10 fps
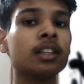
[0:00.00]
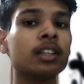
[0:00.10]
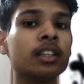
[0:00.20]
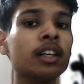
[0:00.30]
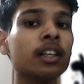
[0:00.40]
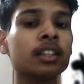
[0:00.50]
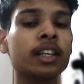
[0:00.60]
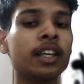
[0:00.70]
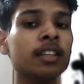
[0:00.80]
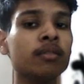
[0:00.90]
the
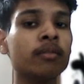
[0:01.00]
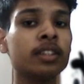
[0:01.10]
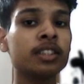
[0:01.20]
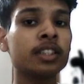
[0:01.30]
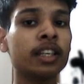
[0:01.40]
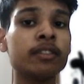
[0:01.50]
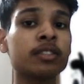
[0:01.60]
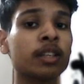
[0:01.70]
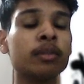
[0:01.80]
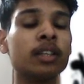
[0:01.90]
days which she have
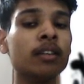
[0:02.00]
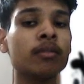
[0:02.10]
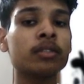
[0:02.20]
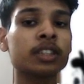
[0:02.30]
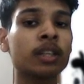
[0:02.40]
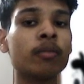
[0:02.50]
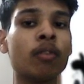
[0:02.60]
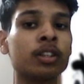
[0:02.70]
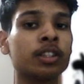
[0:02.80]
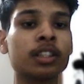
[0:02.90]
skipped
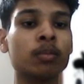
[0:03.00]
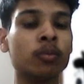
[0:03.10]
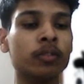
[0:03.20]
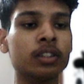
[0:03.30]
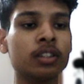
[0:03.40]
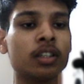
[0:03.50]
watching the movies.